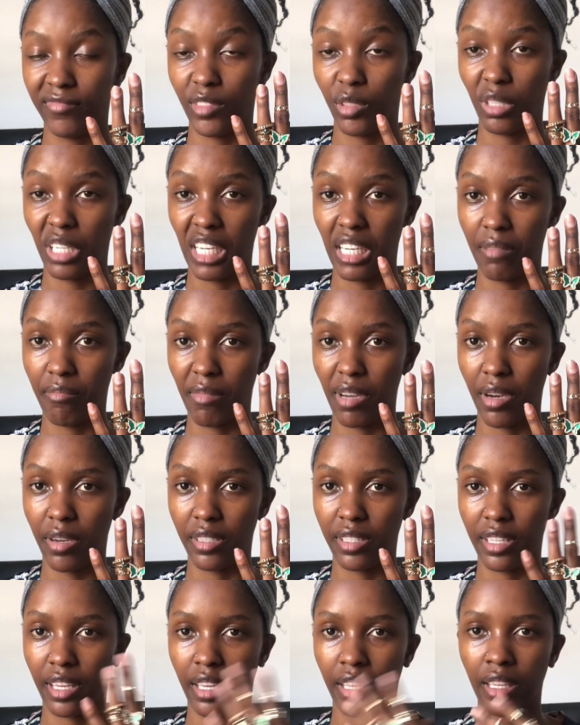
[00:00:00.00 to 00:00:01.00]
Really
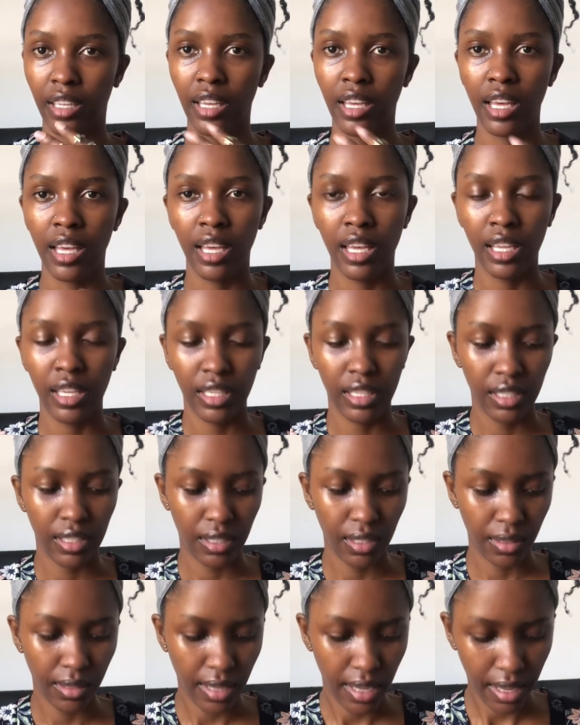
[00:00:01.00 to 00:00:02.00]
embarrassing.
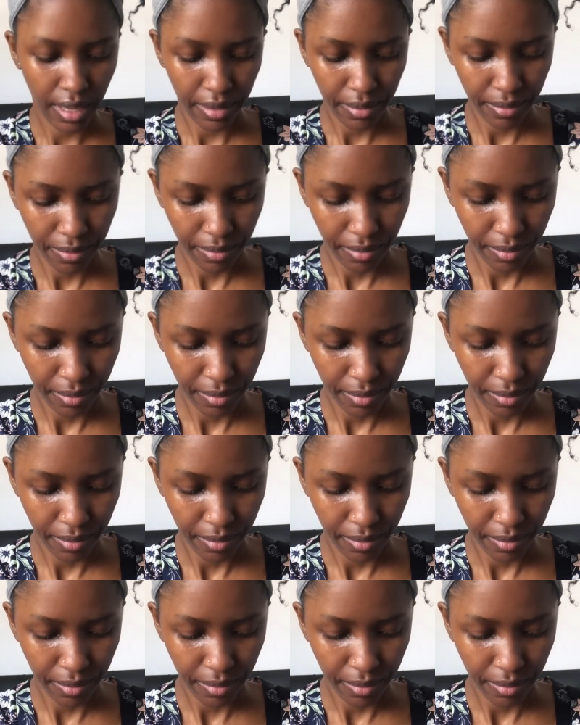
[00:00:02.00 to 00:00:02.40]
So yeah.